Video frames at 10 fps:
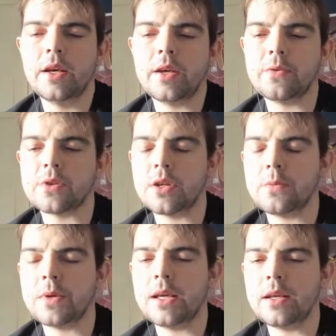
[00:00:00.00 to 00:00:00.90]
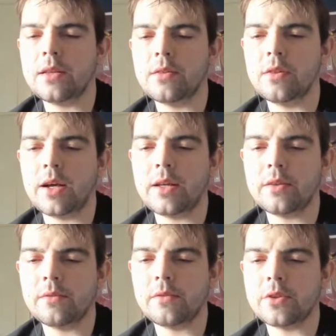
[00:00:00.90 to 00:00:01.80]
it was going to be like
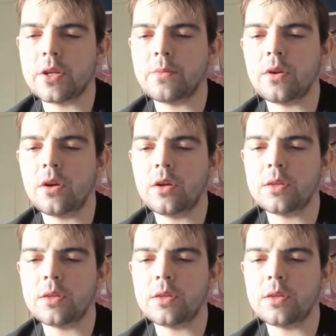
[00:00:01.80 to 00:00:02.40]
Jim Clark,